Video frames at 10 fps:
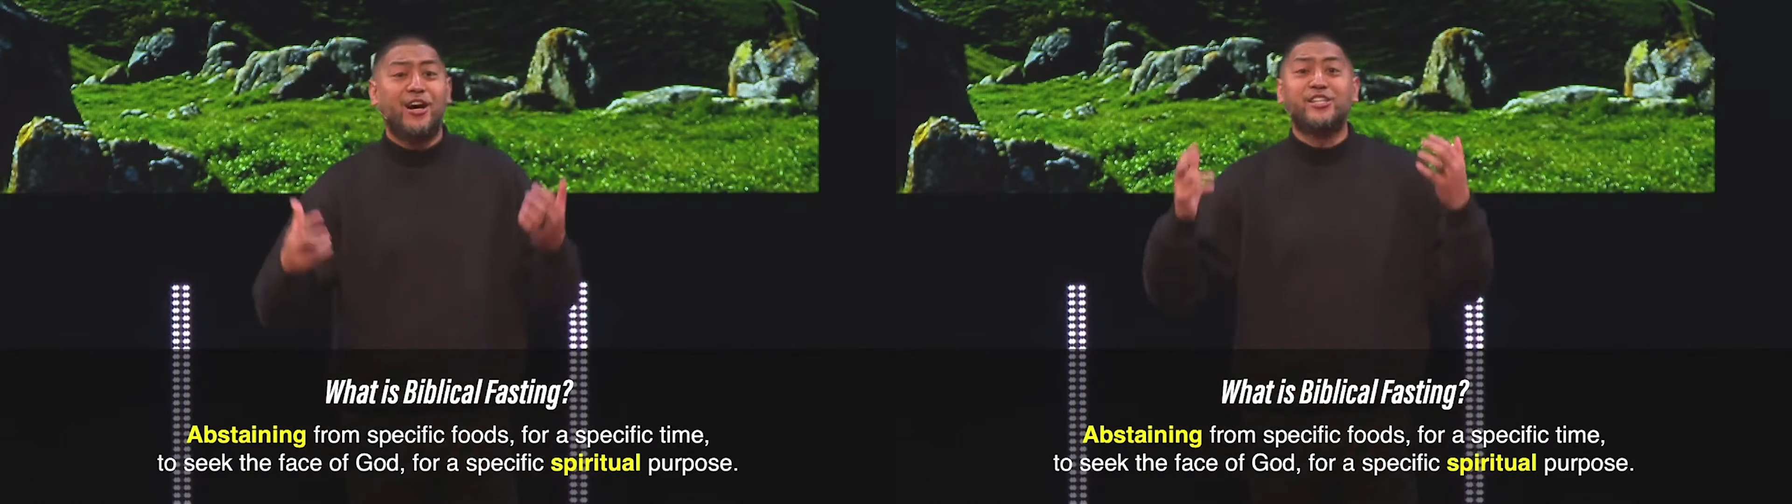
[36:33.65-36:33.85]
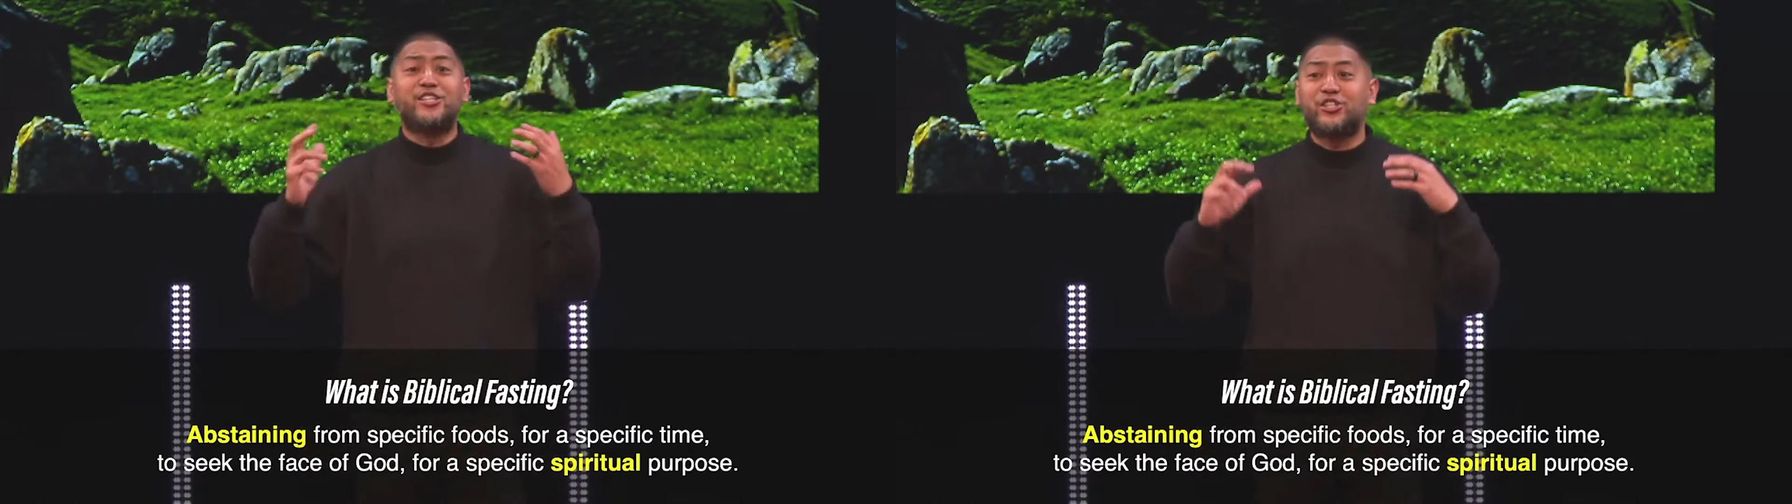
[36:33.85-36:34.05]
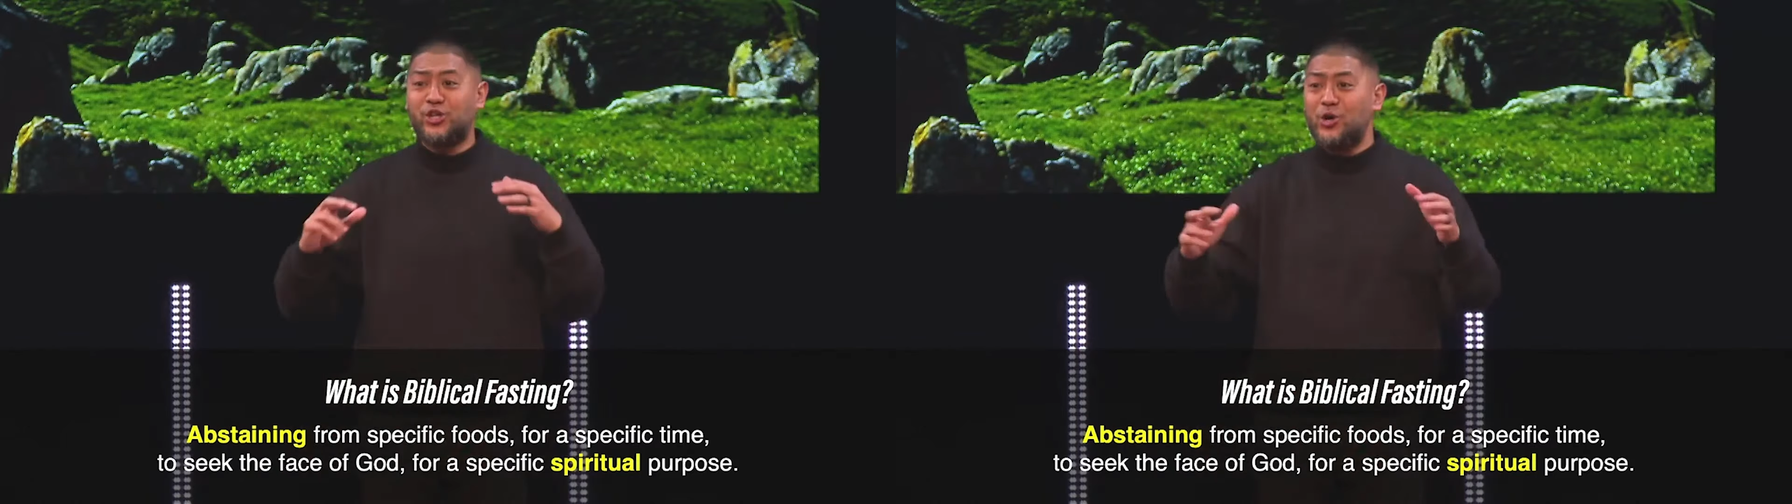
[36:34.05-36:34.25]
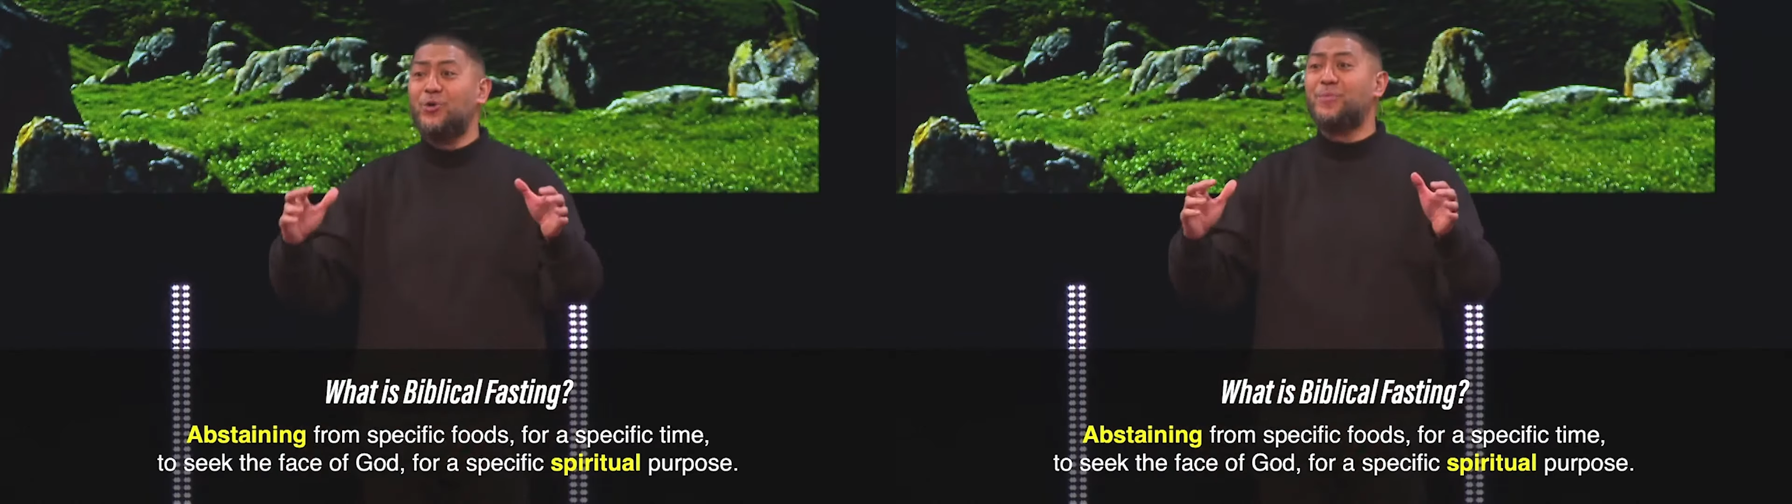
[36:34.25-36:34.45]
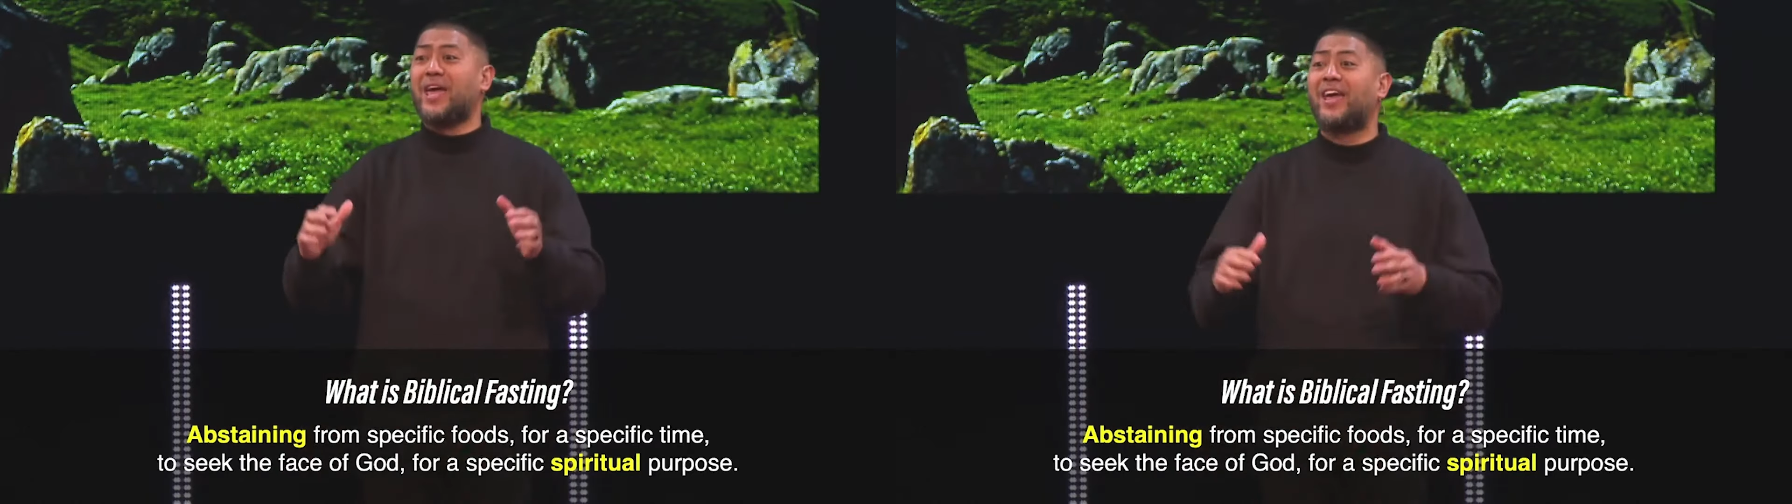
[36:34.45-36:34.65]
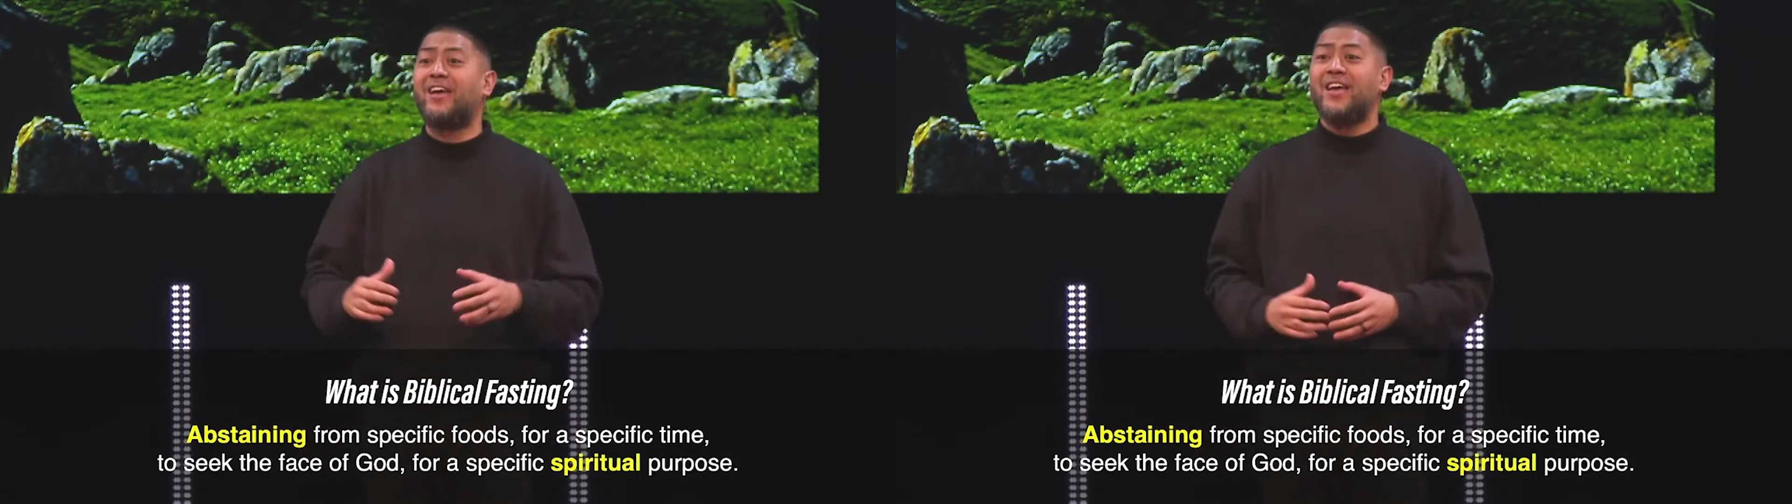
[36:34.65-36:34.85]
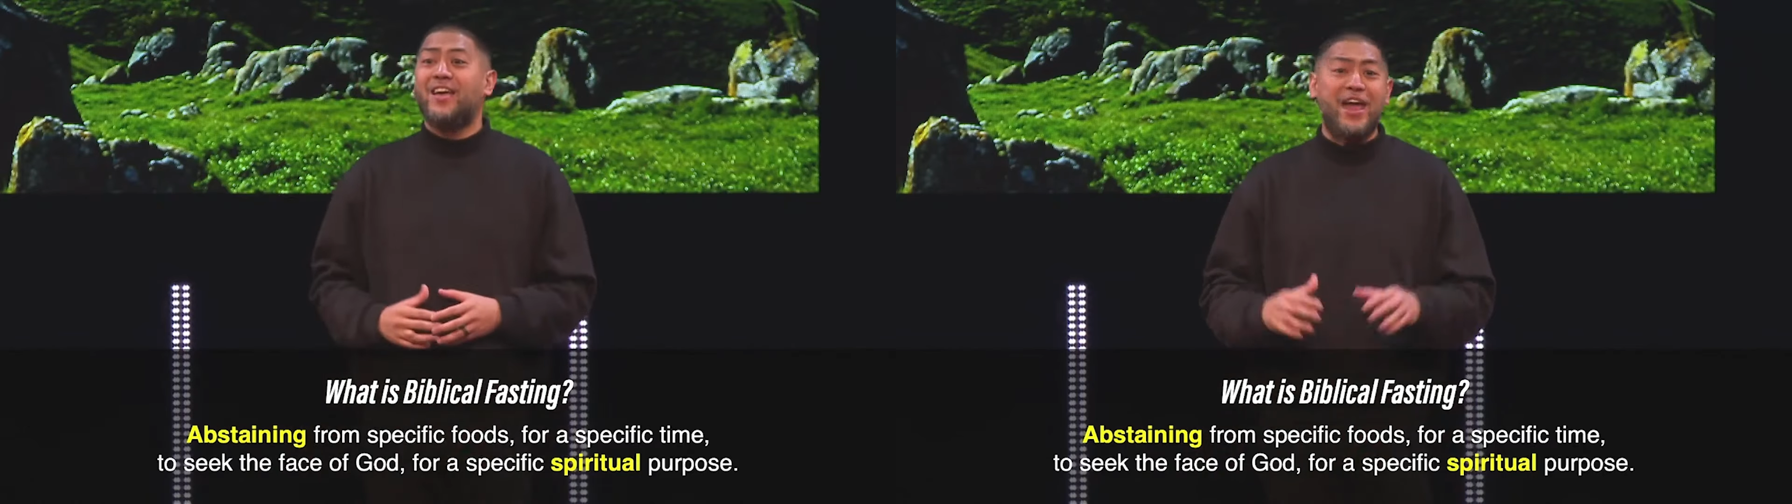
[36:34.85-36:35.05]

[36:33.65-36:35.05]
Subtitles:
assuming